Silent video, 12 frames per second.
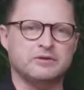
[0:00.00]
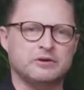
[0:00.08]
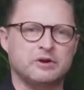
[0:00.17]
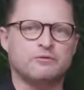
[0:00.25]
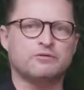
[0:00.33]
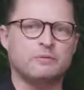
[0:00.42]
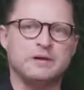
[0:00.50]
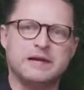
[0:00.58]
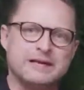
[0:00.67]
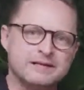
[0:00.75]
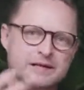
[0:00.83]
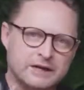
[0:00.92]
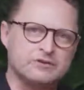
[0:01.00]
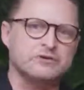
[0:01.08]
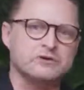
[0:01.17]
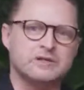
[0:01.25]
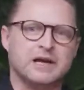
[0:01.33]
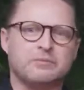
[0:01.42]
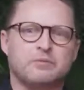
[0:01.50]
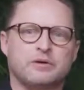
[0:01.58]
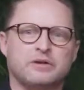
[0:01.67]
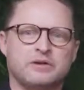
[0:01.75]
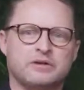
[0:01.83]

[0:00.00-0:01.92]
you know, from an intellectual standpoint.